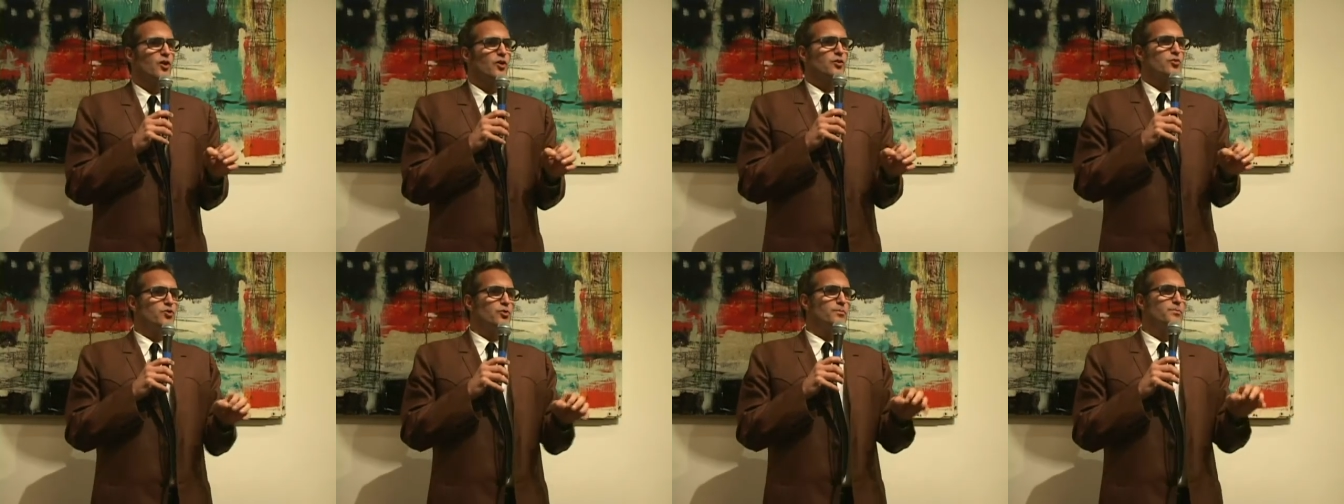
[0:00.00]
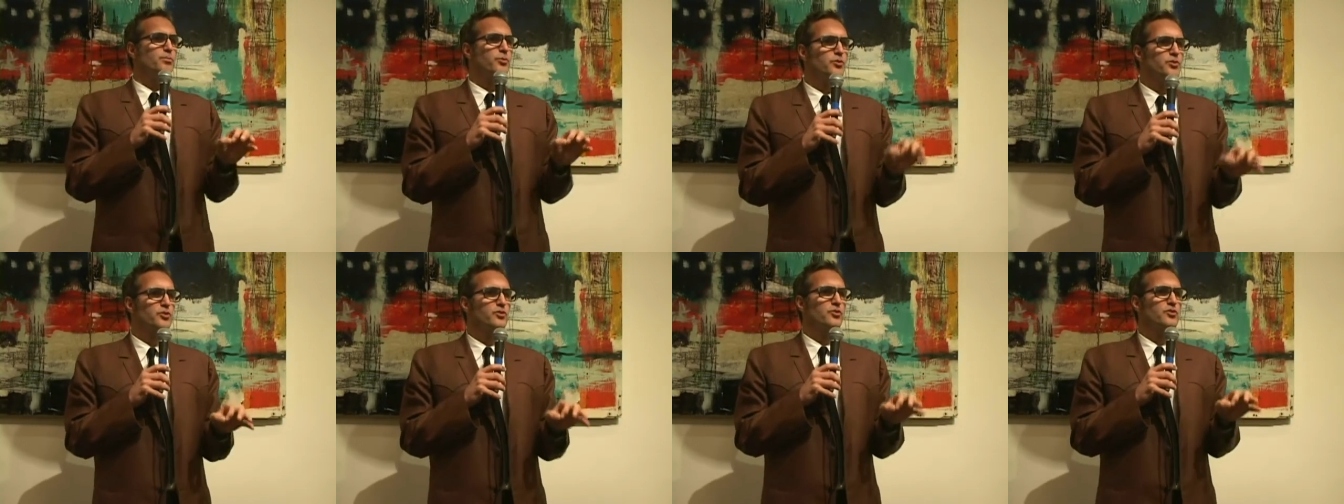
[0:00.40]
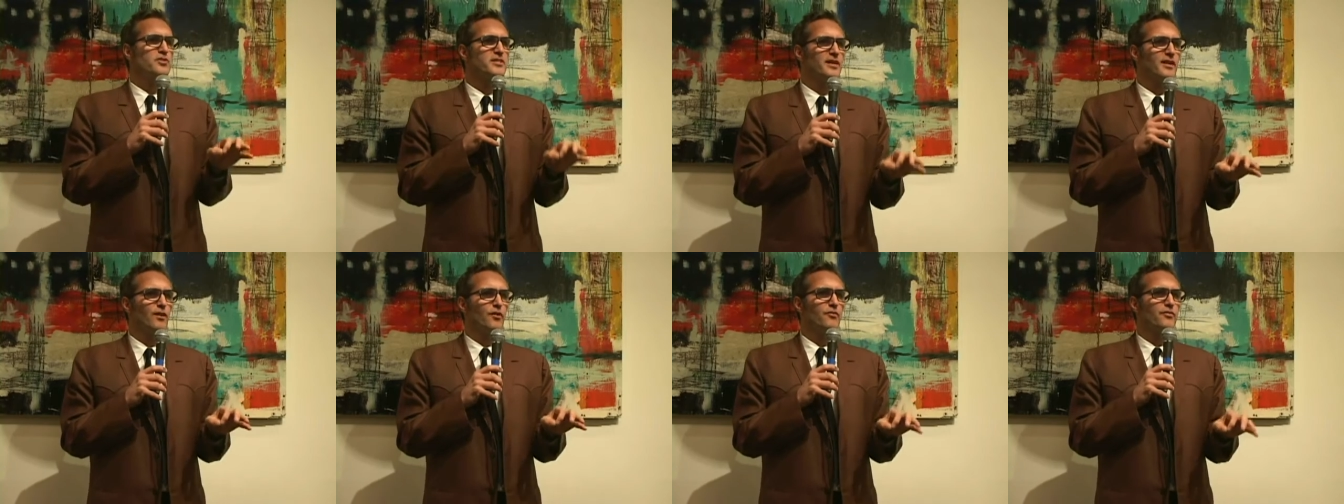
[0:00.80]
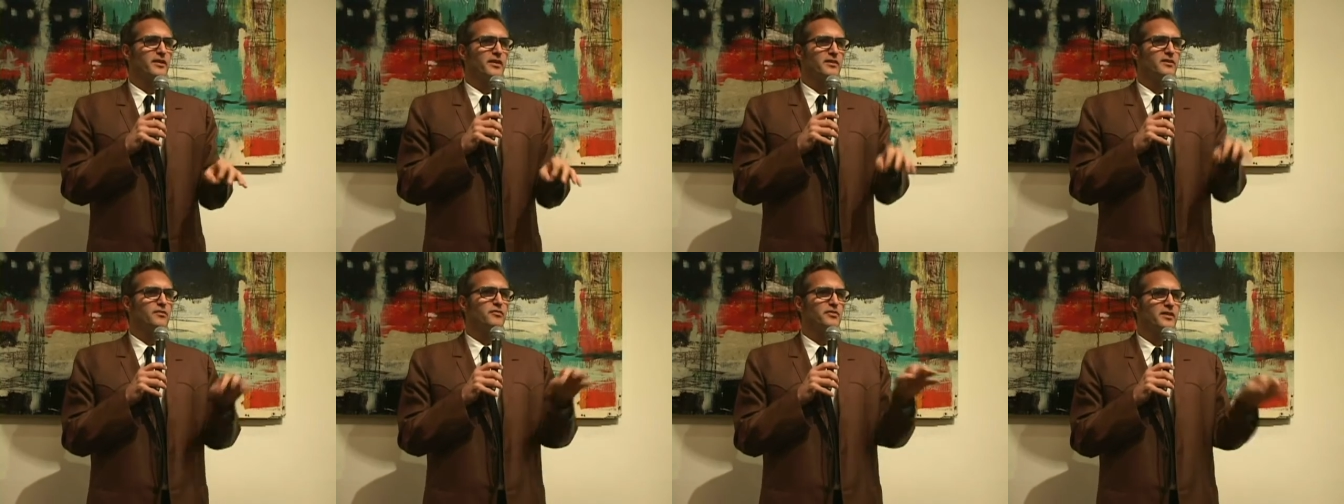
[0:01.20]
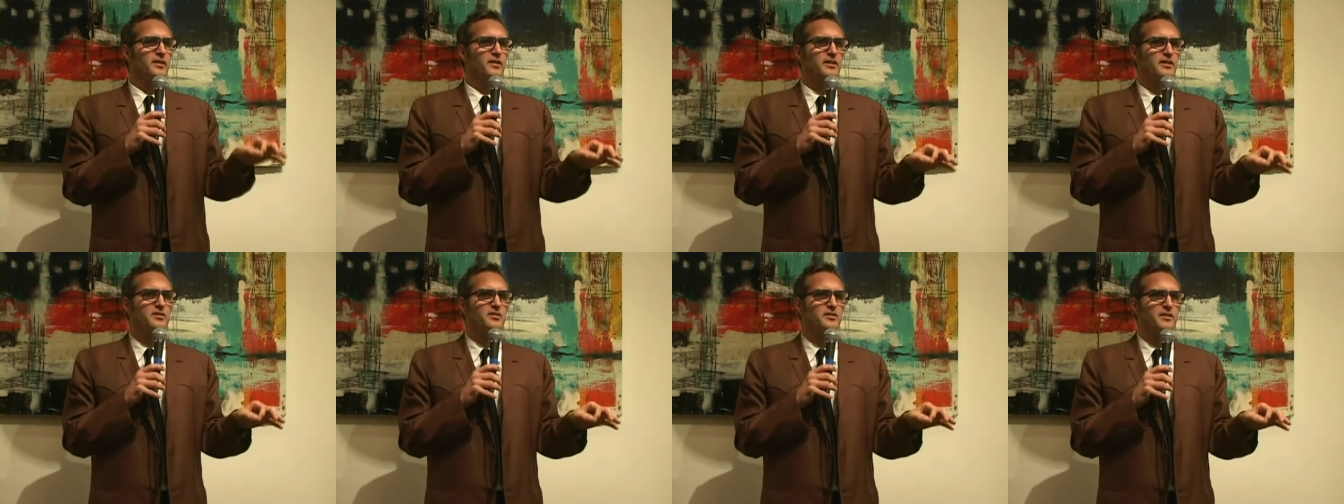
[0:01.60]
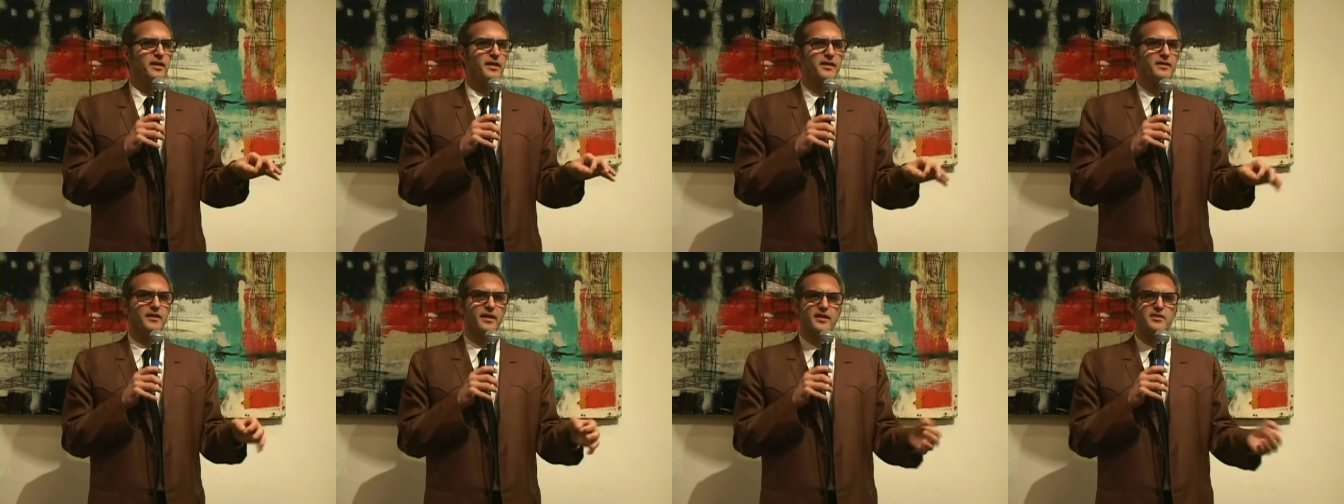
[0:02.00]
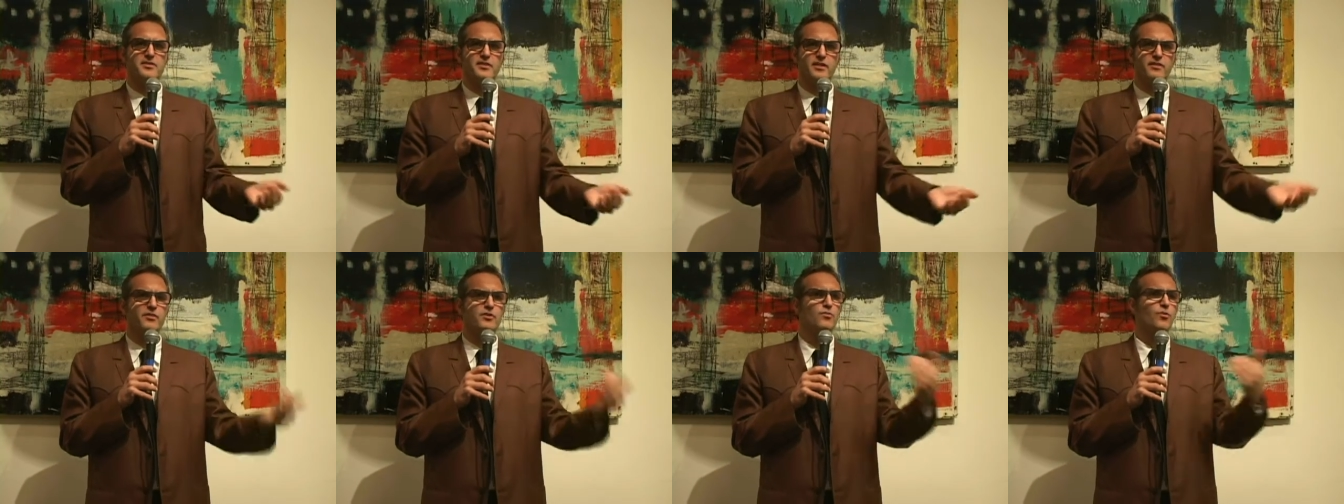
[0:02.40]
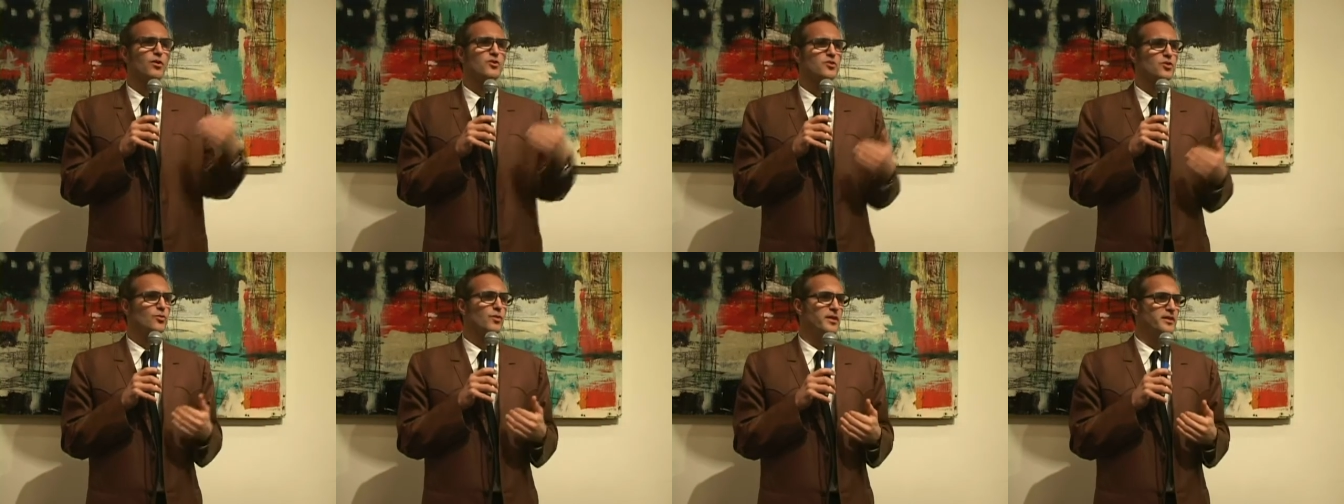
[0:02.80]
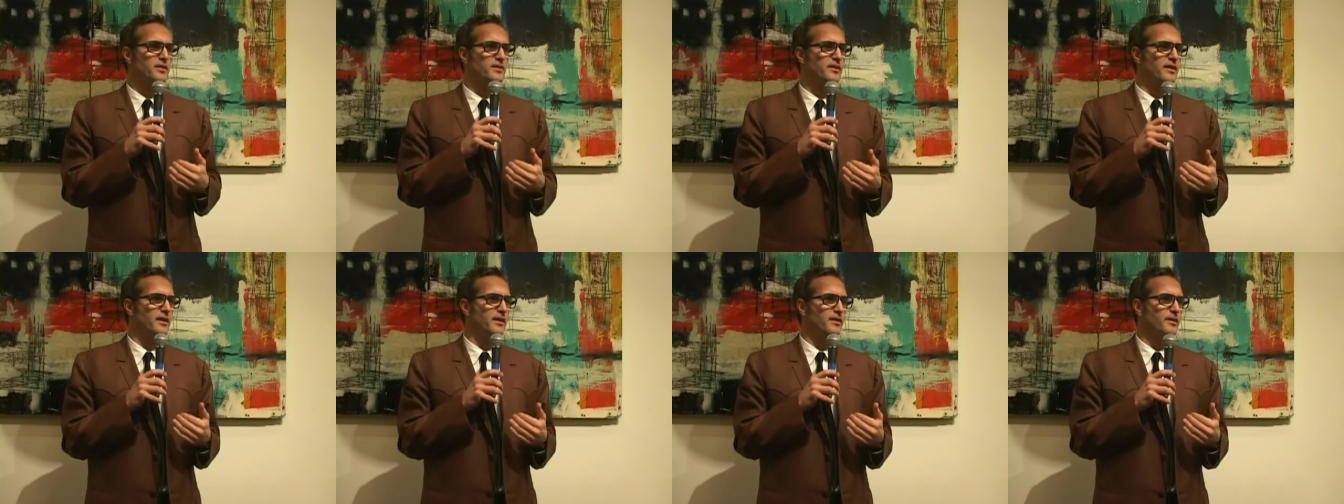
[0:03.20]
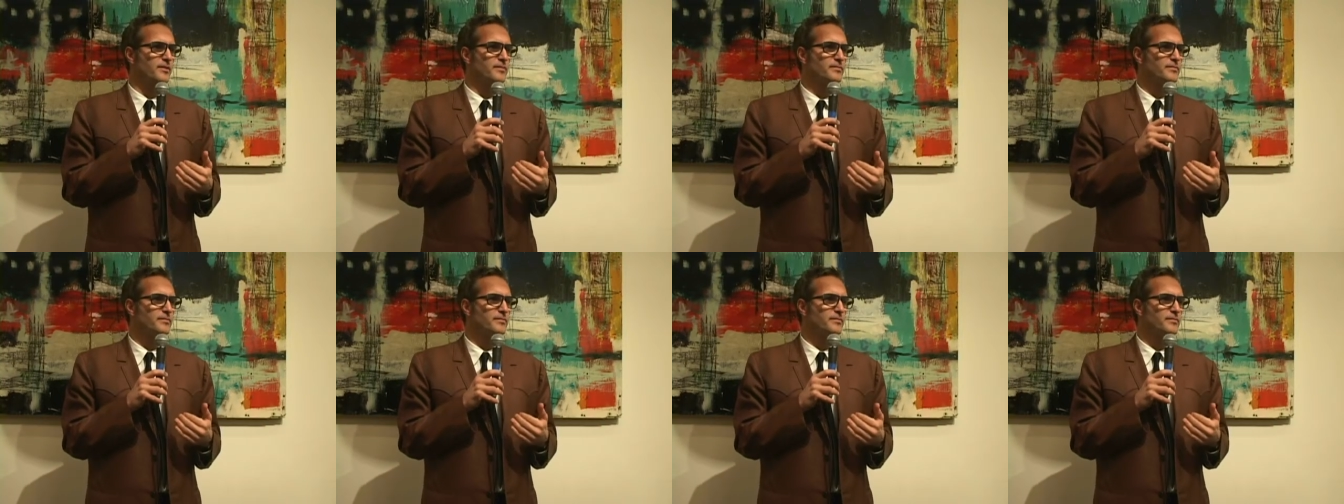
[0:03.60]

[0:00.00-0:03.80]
to put yourself in the feeling state as if it was already there.